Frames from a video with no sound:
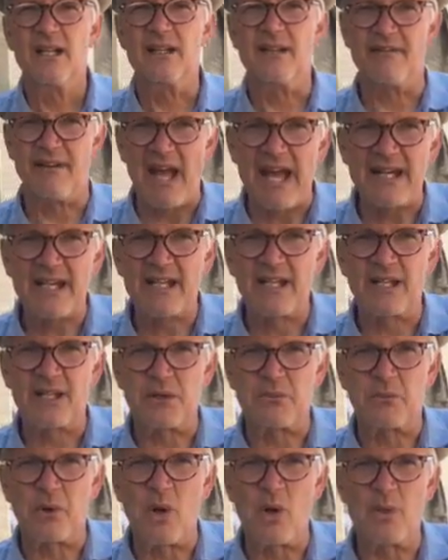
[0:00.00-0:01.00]
the Vatican
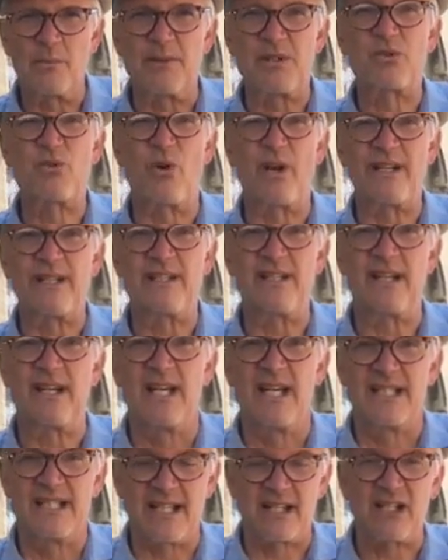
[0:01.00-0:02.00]
in Rome is going to
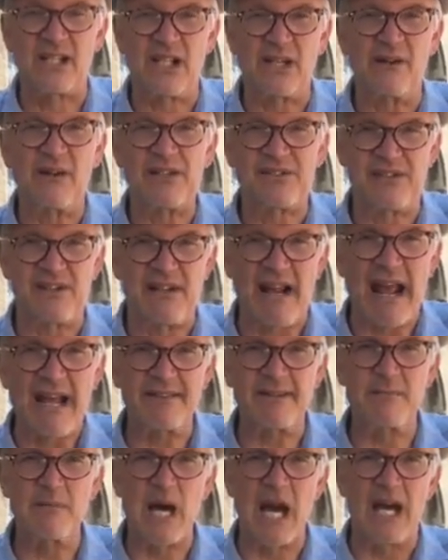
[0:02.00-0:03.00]
declare us
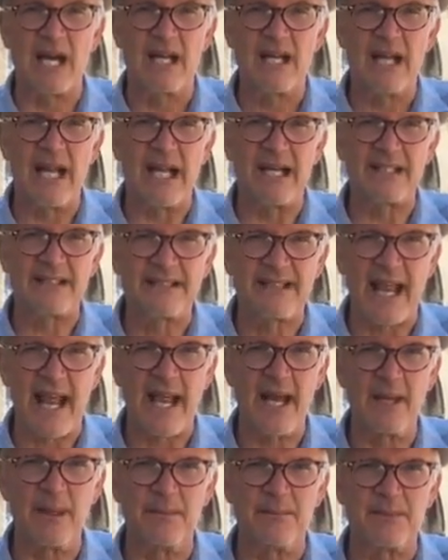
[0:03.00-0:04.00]
anathema and
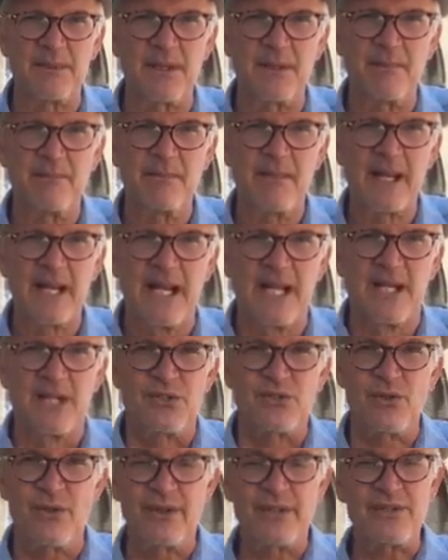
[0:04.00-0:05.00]
damned.
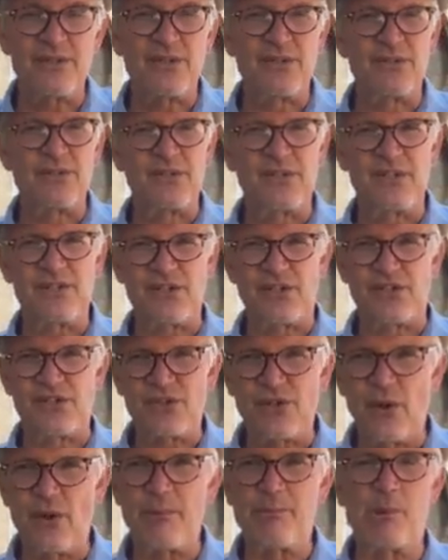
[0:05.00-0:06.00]
So this is
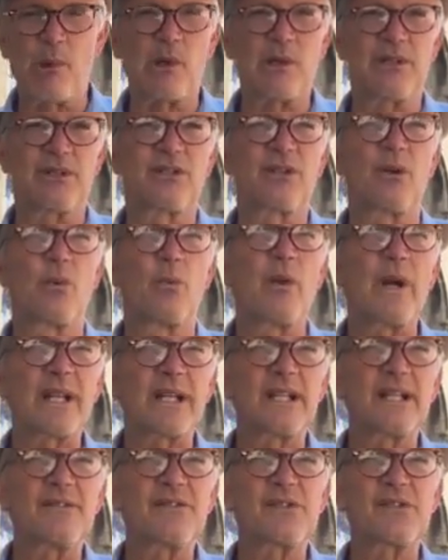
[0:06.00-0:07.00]
so important to
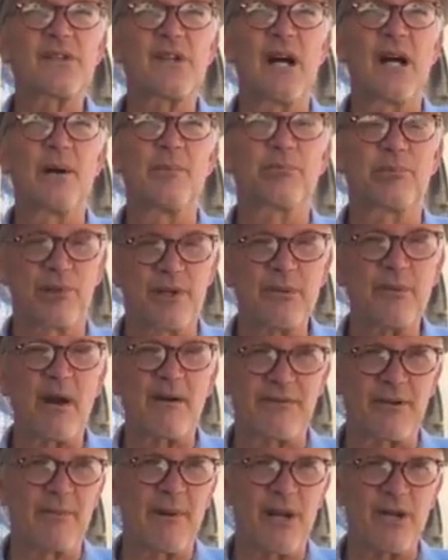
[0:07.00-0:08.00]
Wycliffe's
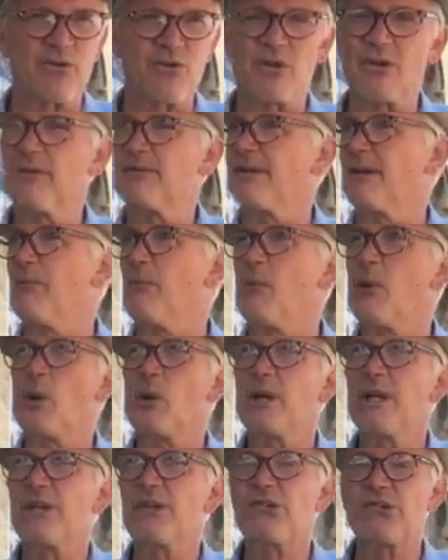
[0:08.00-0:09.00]
pre-Reformation, the
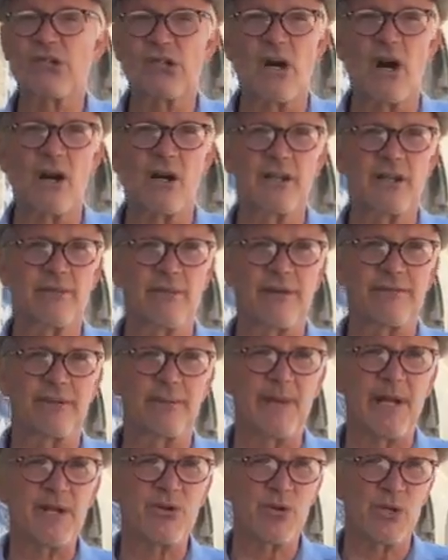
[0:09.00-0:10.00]
morning star of the
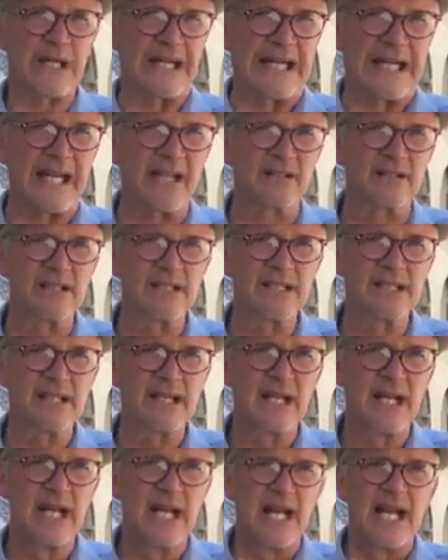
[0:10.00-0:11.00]
Reformation in England.
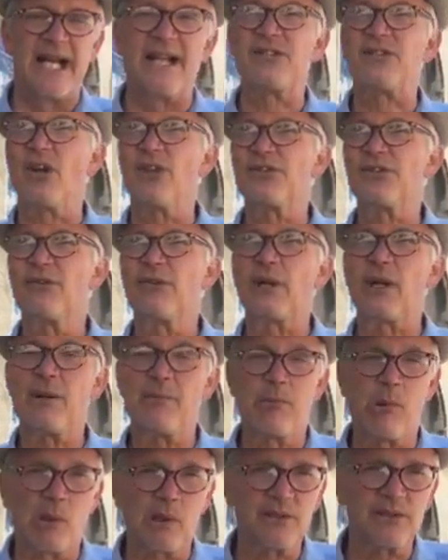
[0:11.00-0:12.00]
It's also very
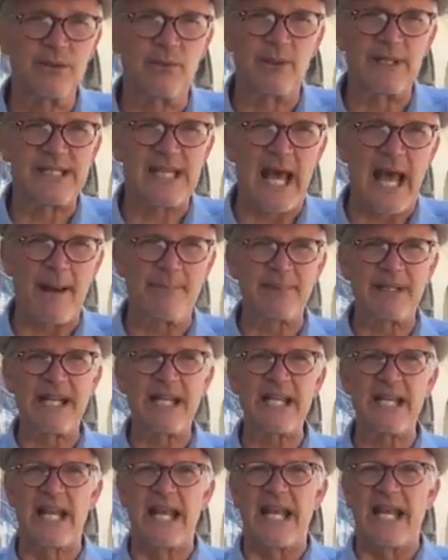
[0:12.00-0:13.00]
important to what's
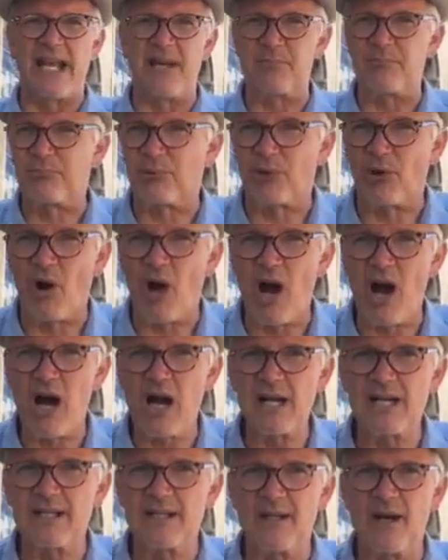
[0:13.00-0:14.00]
happening in
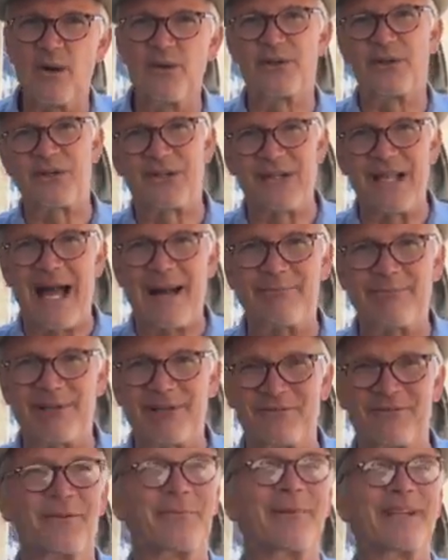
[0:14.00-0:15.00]
Prague. Oh, they're
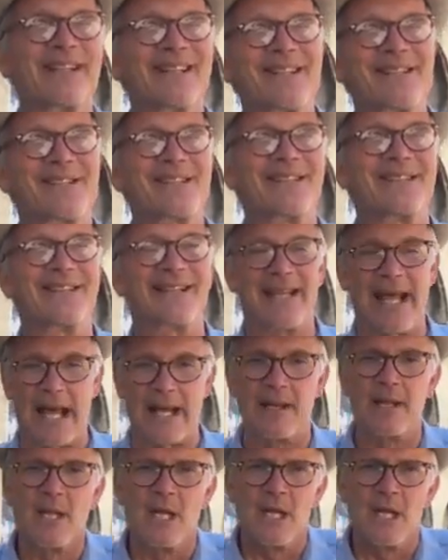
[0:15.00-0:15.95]
clapping for me. Listen to that.